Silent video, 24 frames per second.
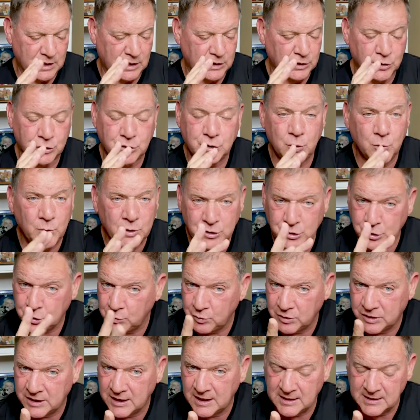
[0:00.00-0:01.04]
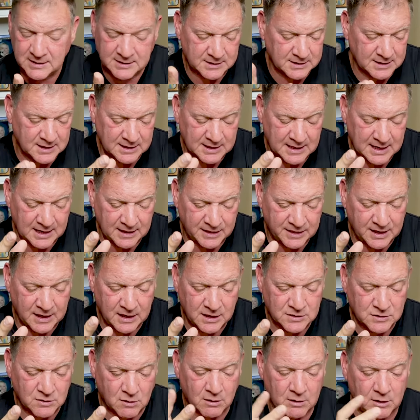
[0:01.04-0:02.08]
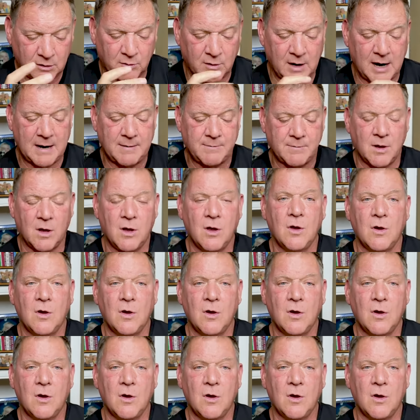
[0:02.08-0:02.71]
You're doing two things that I think is already right.